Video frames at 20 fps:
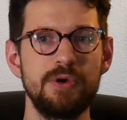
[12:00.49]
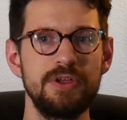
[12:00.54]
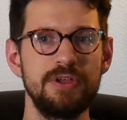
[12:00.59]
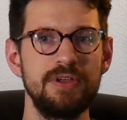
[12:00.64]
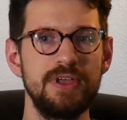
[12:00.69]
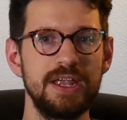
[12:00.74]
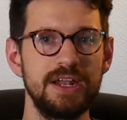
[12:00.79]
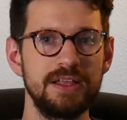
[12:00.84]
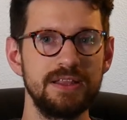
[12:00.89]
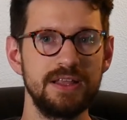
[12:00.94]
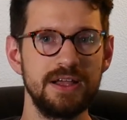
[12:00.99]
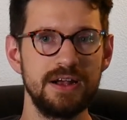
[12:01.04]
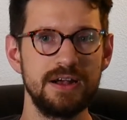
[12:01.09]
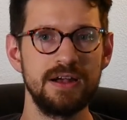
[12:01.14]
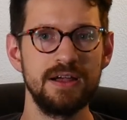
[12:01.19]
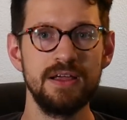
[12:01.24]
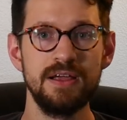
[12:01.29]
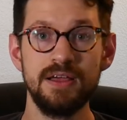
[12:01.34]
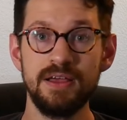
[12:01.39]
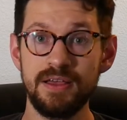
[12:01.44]
you get in
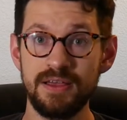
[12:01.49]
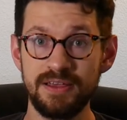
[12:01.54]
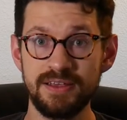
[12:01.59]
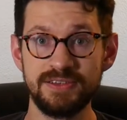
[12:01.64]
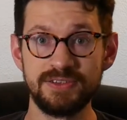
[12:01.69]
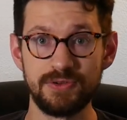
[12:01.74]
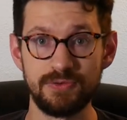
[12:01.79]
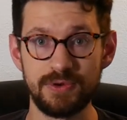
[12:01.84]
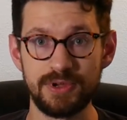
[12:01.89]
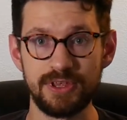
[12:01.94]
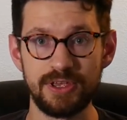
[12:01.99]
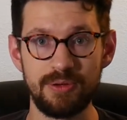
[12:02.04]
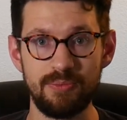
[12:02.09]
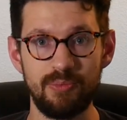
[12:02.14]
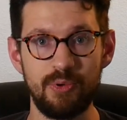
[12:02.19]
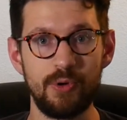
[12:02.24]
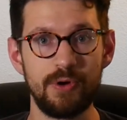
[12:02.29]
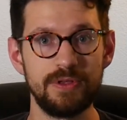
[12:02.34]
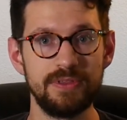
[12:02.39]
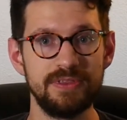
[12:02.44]
there is a really
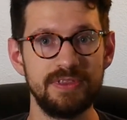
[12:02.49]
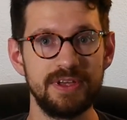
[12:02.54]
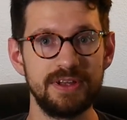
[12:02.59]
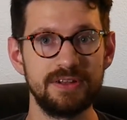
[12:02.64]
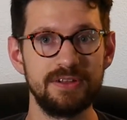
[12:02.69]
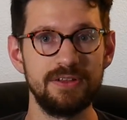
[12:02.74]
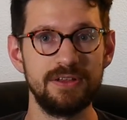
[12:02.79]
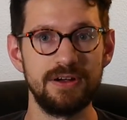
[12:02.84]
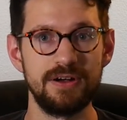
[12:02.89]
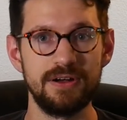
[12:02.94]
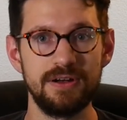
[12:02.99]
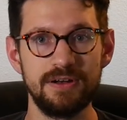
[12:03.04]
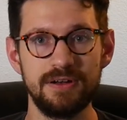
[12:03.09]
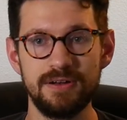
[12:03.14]
important thing to learn.